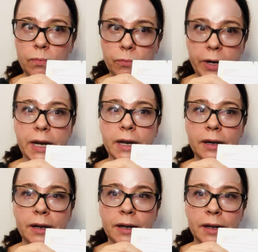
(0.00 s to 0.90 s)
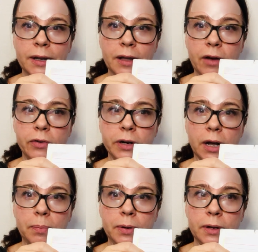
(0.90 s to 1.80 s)
read it, cover it
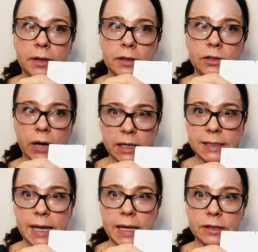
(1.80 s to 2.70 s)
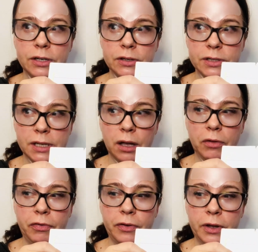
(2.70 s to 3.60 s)
up, try to say it to
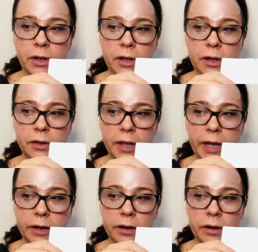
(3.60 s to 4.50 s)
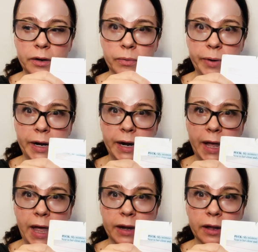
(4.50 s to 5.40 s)
yourself, then read it
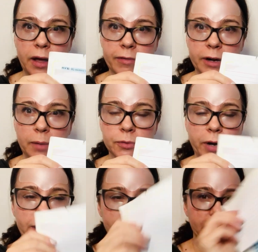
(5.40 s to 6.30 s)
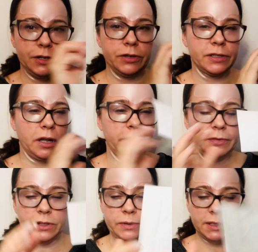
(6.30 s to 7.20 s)
again, cover it up, try to say it to
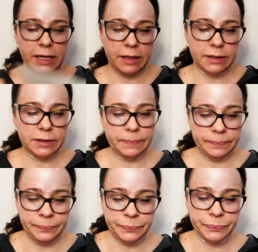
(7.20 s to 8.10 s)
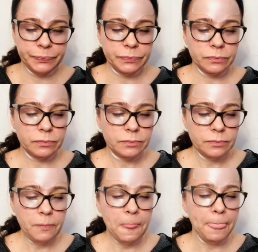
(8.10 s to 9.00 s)
yourself. So it's like this. All
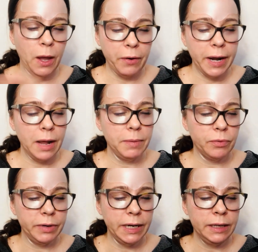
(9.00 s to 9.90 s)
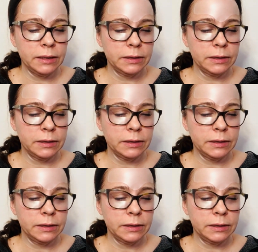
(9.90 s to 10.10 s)
right, I'm going to read it.